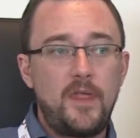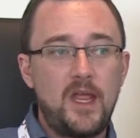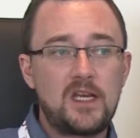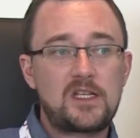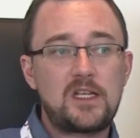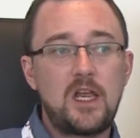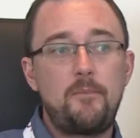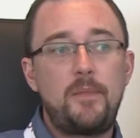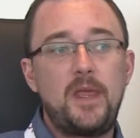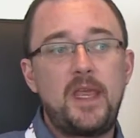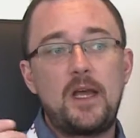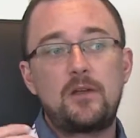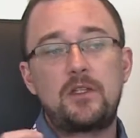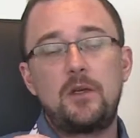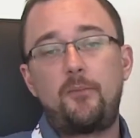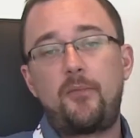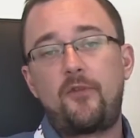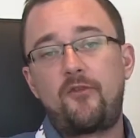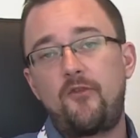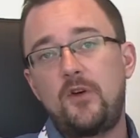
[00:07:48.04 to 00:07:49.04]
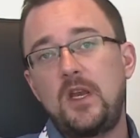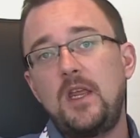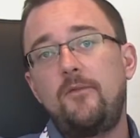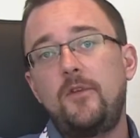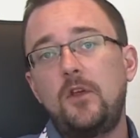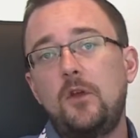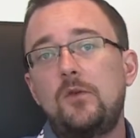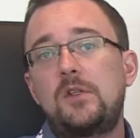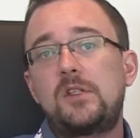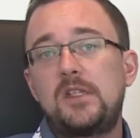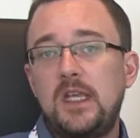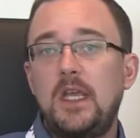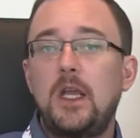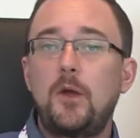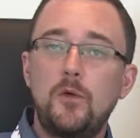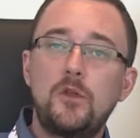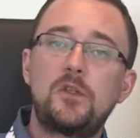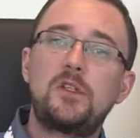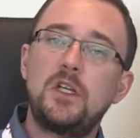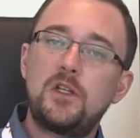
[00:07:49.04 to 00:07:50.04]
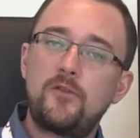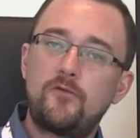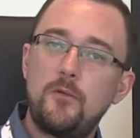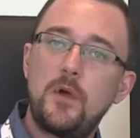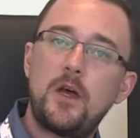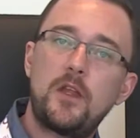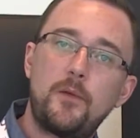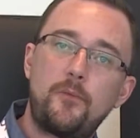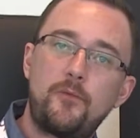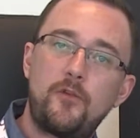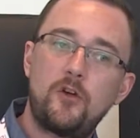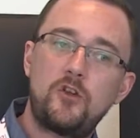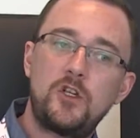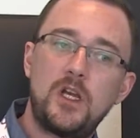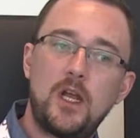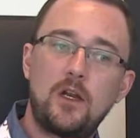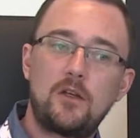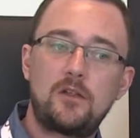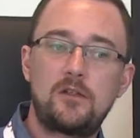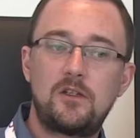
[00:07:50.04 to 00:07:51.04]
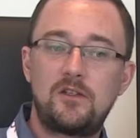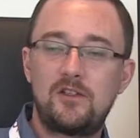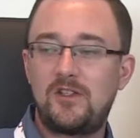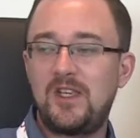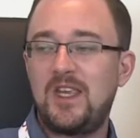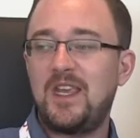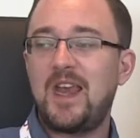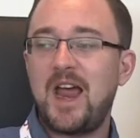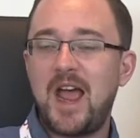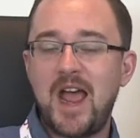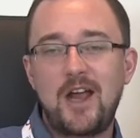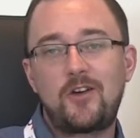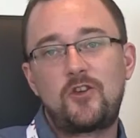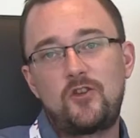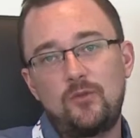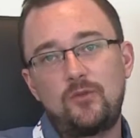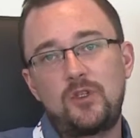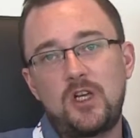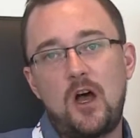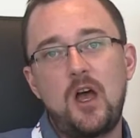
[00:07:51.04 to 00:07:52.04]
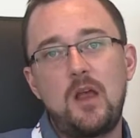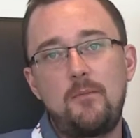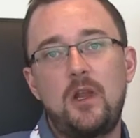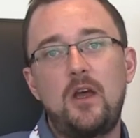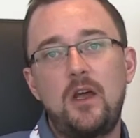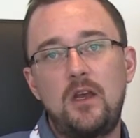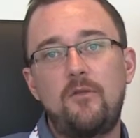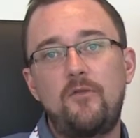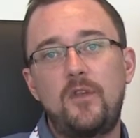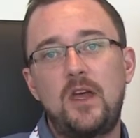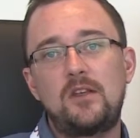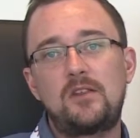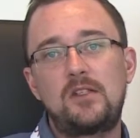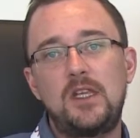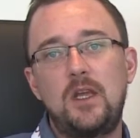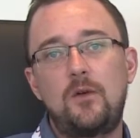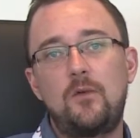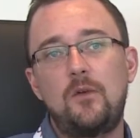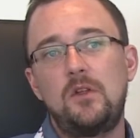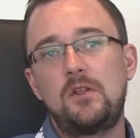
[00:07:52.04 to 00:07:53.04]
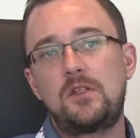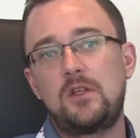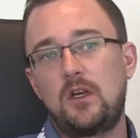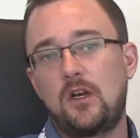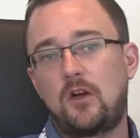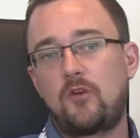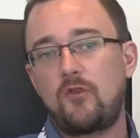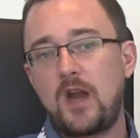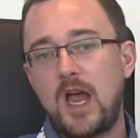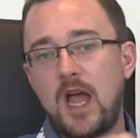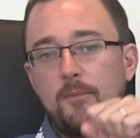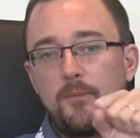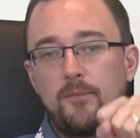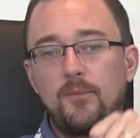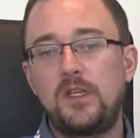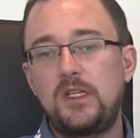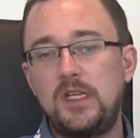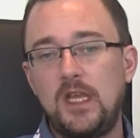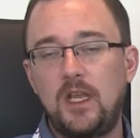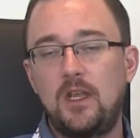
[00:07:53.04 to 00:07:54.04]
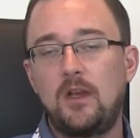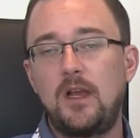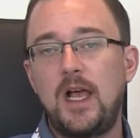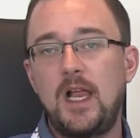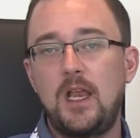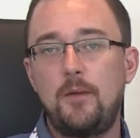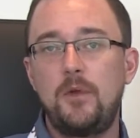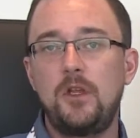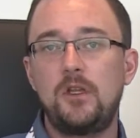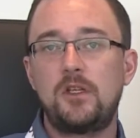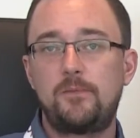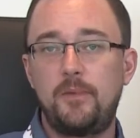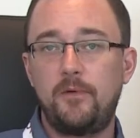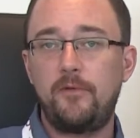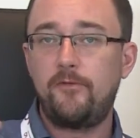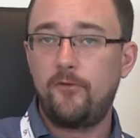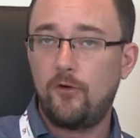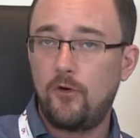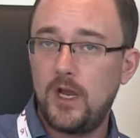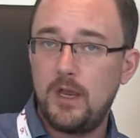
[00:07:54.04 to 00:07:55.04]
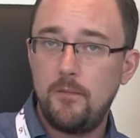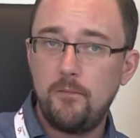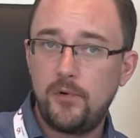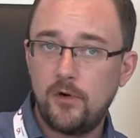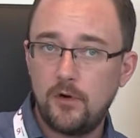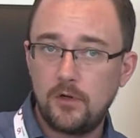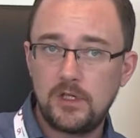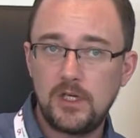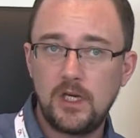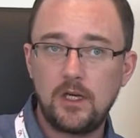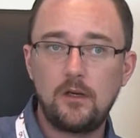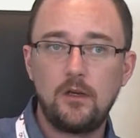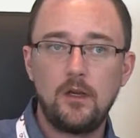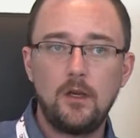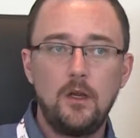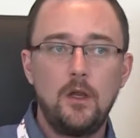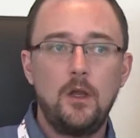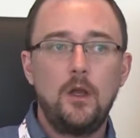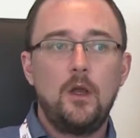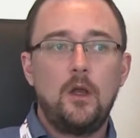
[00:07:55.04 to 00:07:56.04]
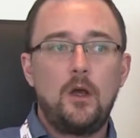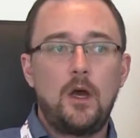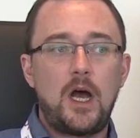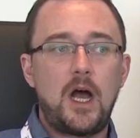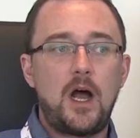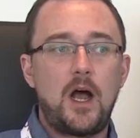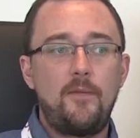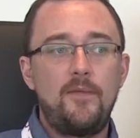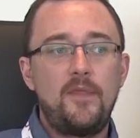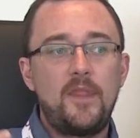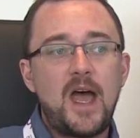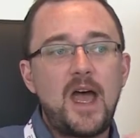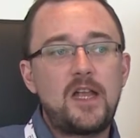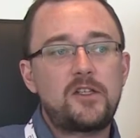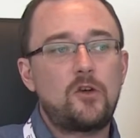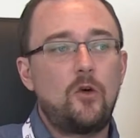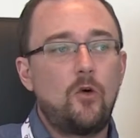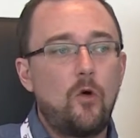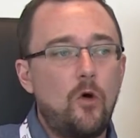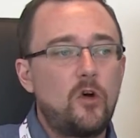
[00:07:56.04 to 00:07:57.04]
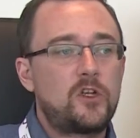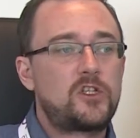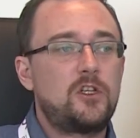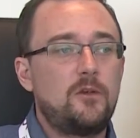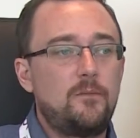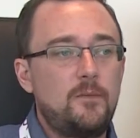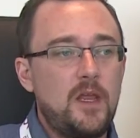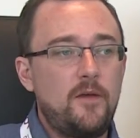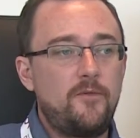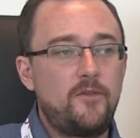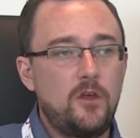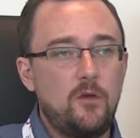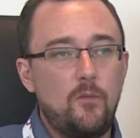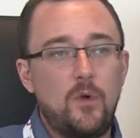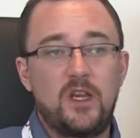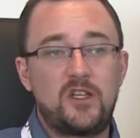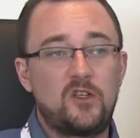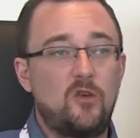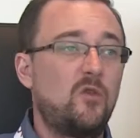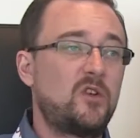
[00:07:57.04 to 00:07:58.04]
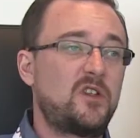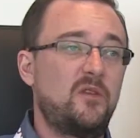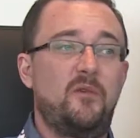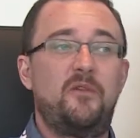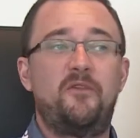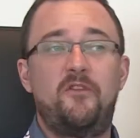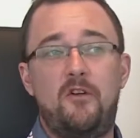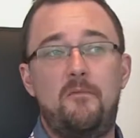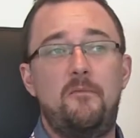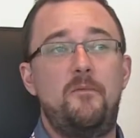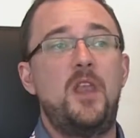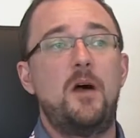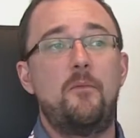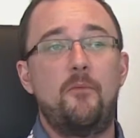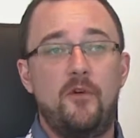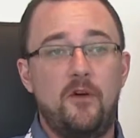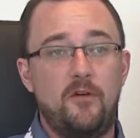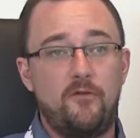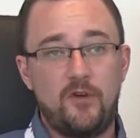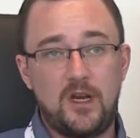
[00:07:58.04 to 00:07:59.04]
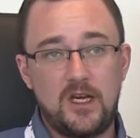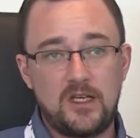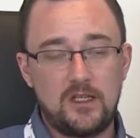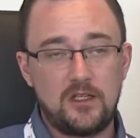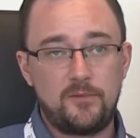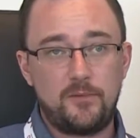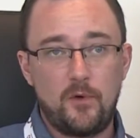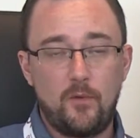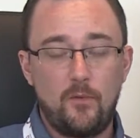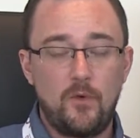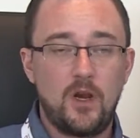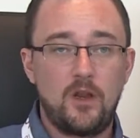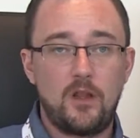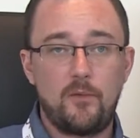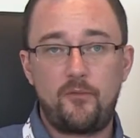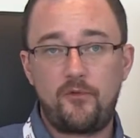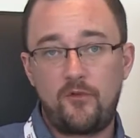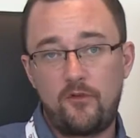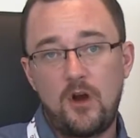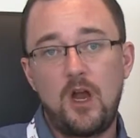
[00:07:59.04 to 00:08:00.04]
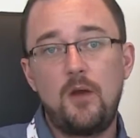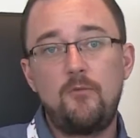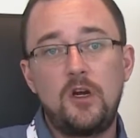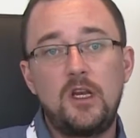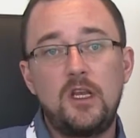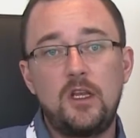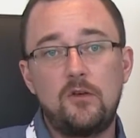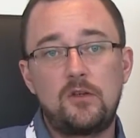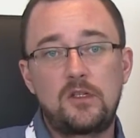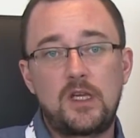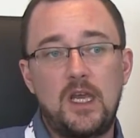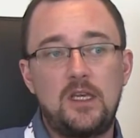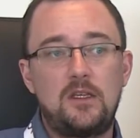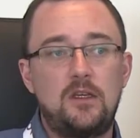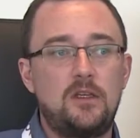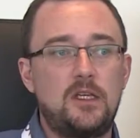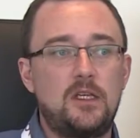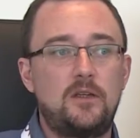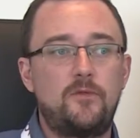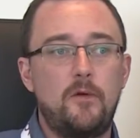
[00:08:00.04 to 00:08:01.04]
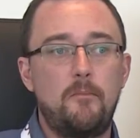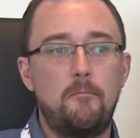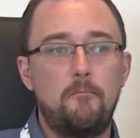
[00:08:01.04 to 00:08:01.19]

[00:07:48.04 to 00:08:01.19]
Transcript: Things like being able to preview sequences from other projects, see an actual timeline of that sequence and grab particular elements before importing. And that's awesome it's awesome for a number of reasons, but one of the primary use cases is